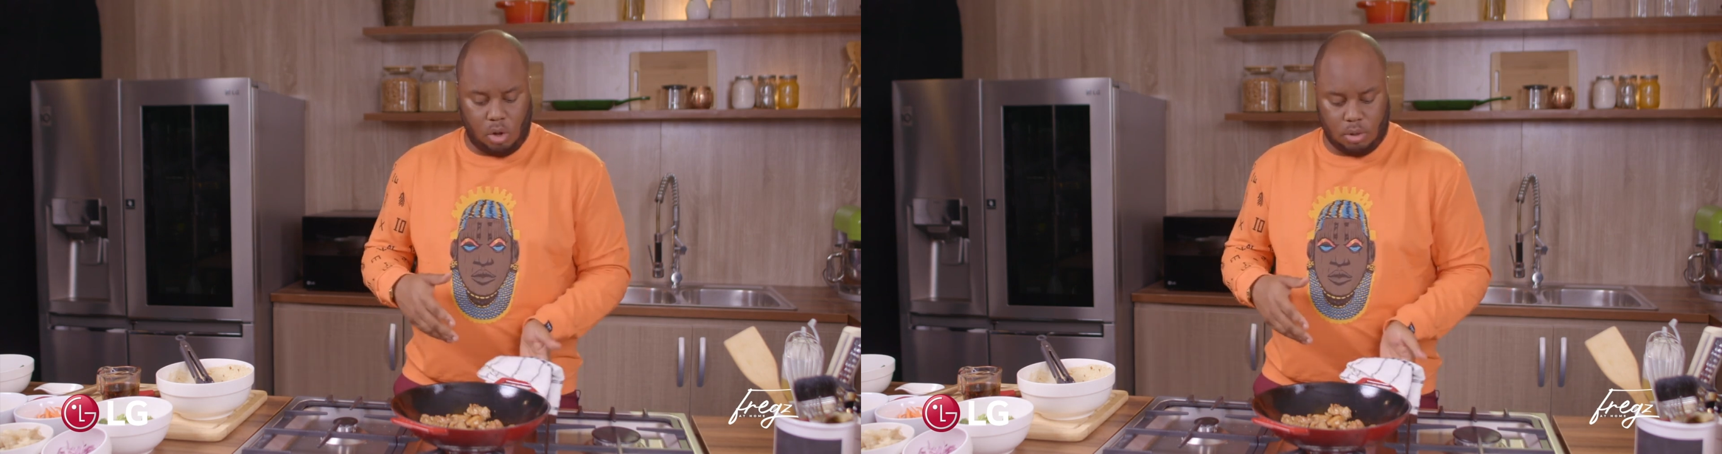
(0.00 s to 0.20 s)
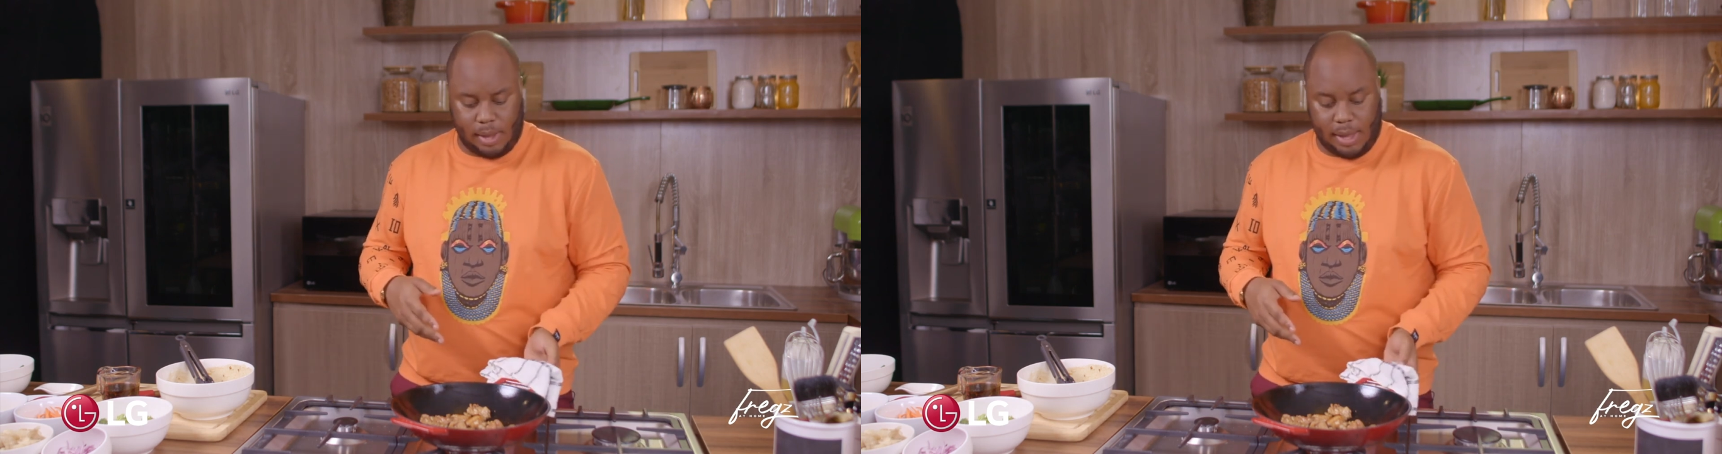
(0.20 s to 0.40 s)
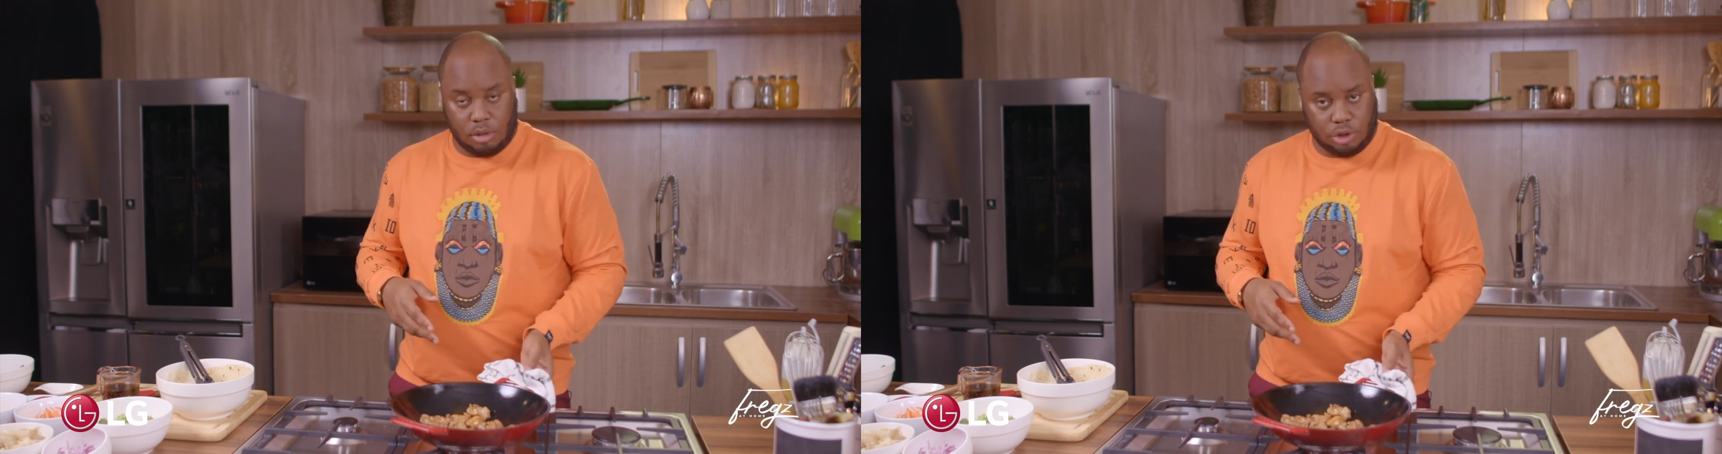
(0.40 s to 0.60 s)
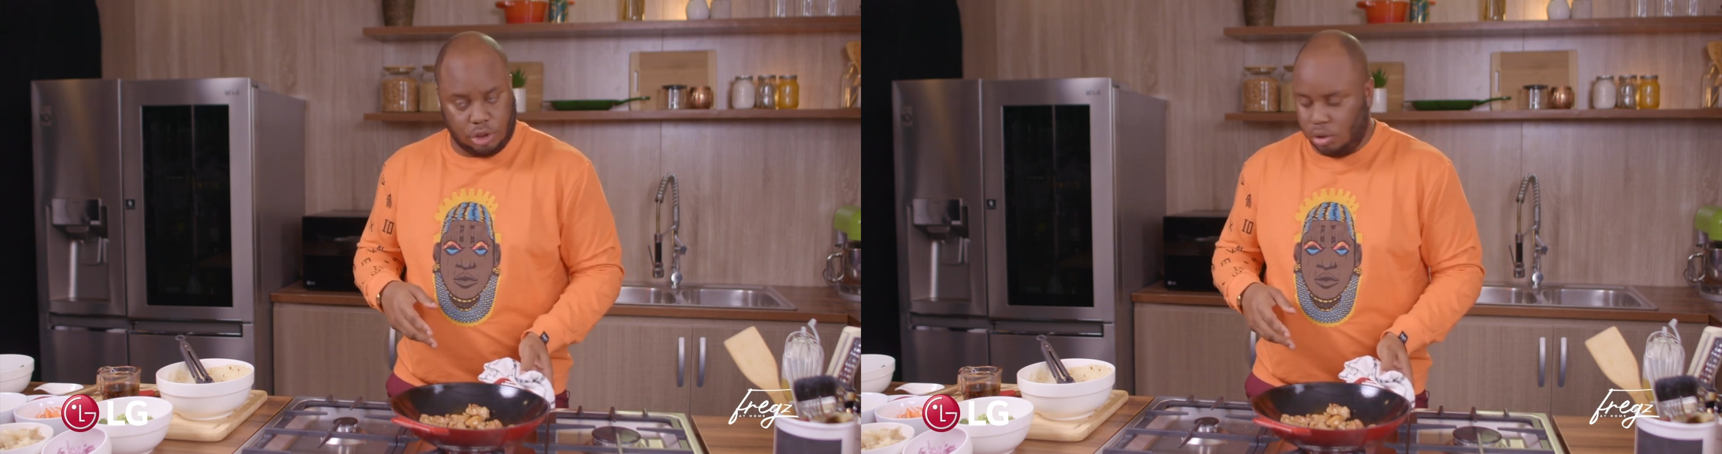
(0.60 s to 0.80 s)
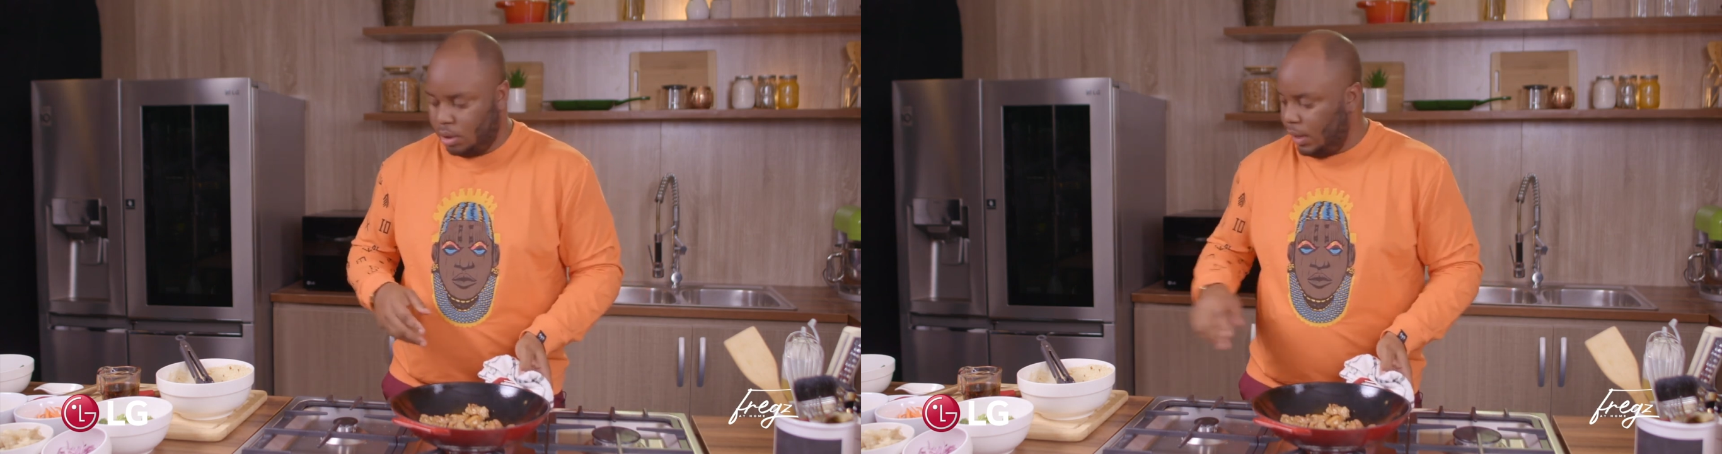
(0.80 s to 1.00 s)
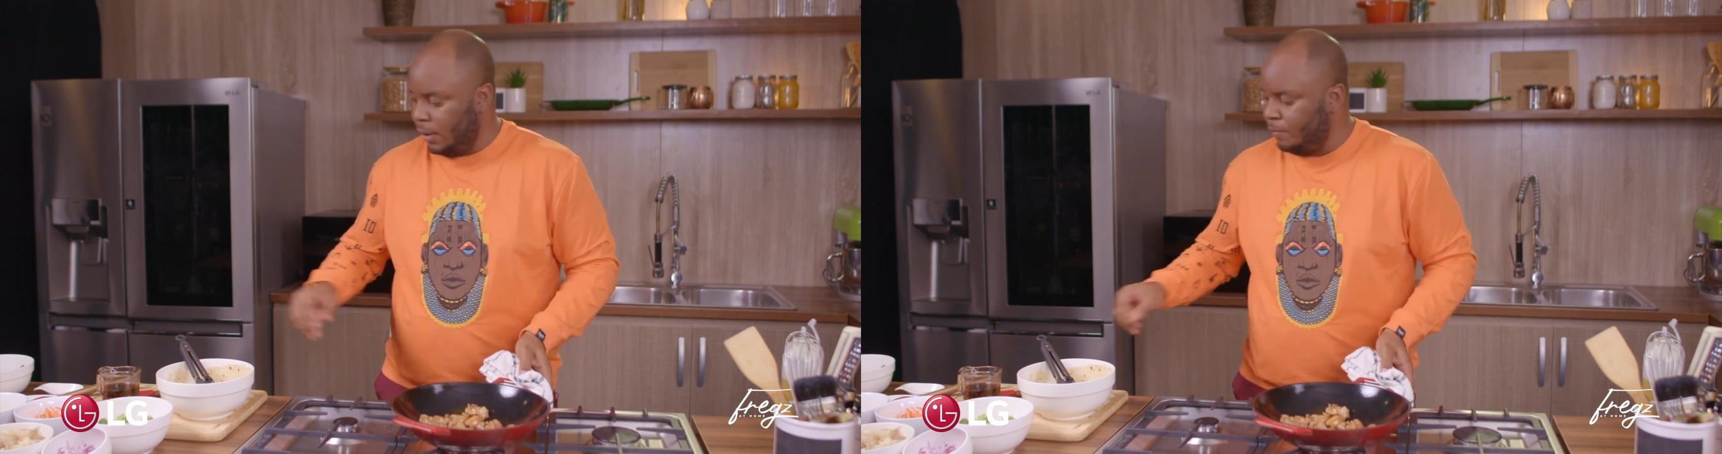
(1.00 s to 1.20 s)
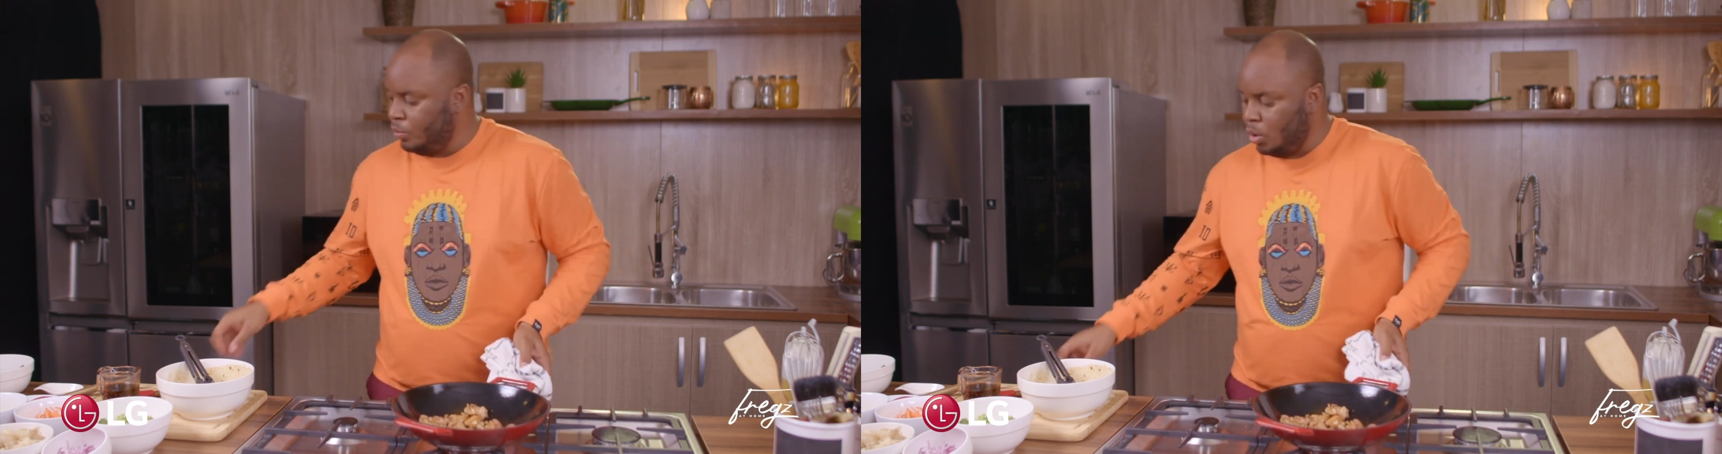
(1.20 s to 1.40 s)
on my LG cooker,